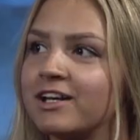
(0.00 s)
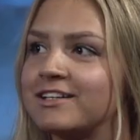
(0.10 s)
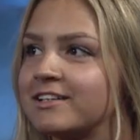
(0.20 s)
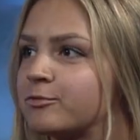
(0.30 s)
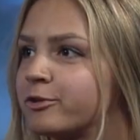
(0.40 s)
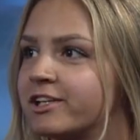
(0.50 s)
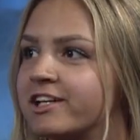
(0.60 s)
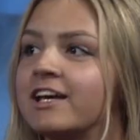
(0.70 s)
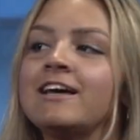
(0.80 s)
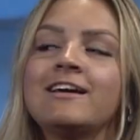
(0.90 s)
but it didn't
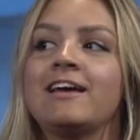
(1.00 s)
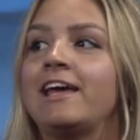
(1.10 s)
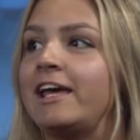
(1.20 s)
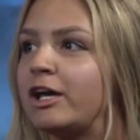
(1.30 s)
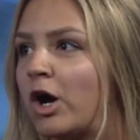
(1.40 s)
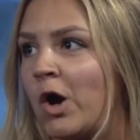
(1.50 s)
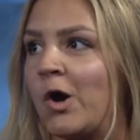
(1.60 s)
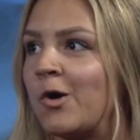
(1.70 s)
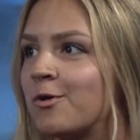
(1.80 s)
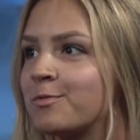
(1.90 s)
really hit
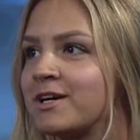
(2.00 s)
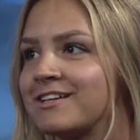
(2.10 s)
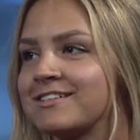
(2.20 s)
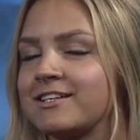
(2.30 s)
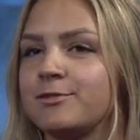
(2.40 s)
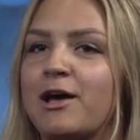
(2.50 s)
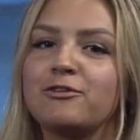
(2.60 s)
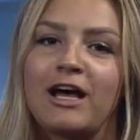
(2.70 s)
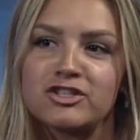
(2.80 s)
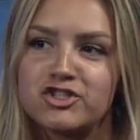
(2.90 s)
home until
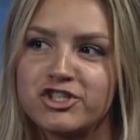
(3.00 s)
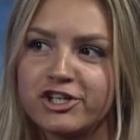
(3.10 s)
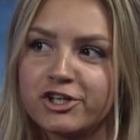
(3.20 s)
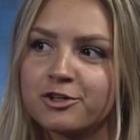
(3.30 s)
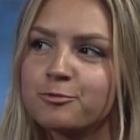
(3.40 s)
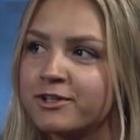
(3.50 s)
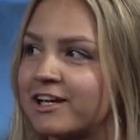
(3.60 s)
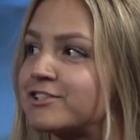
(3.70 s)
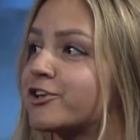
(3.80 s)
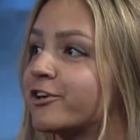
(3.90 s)
about last year when
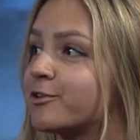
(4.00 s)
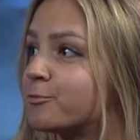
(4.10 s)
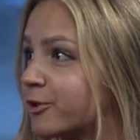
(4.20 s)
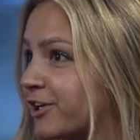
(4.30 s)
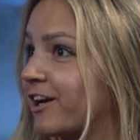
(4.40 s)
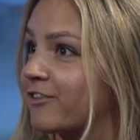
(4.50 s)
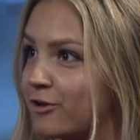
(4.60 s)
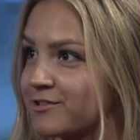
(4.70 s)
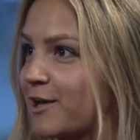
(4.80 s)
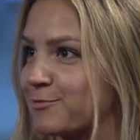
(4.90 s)
I started working at the
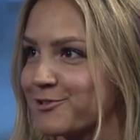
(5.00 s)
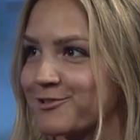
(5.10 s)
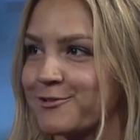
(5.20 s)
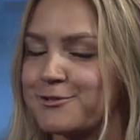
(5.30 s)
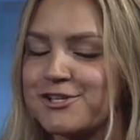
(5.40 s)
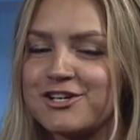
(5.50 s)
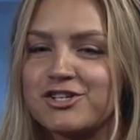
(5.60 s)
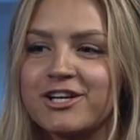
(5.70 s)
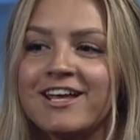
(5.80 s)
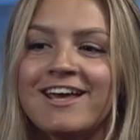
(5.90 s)
Alzheimer's
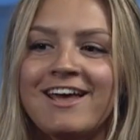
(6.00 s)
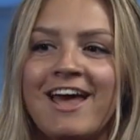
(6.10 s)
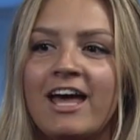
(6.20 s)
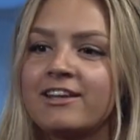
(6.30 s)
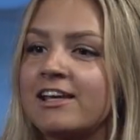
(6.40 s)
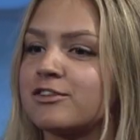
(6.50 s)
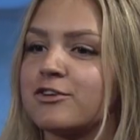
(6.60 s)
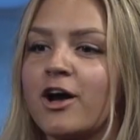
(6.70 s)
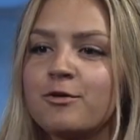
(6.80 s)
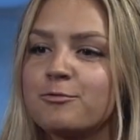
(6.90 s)
Association. And like
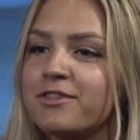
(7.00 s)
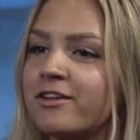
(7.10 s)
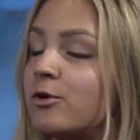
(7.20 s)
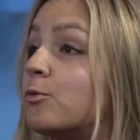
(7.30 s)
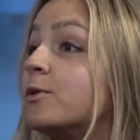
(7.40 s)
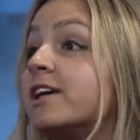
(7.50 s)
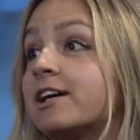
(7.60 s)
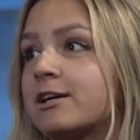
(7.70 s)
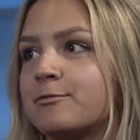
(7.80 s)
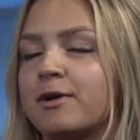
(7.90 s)
not within a
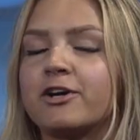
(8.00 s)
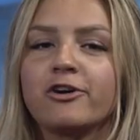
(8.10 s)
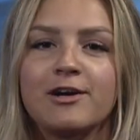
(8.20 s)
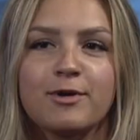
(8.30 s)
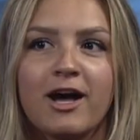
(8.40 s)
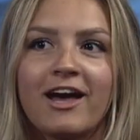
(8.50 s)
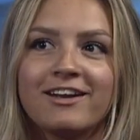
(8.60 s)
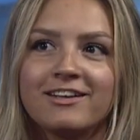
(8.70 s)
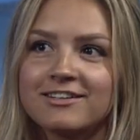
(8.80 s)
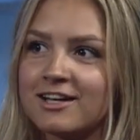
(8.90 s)
week, my grandma
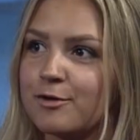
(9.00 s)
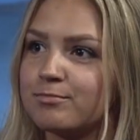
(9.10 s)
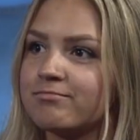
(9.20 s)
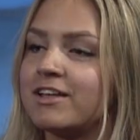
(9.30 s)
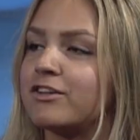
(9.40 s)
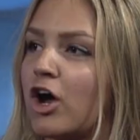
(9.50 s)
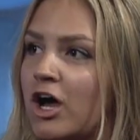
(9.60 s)
had ended up in the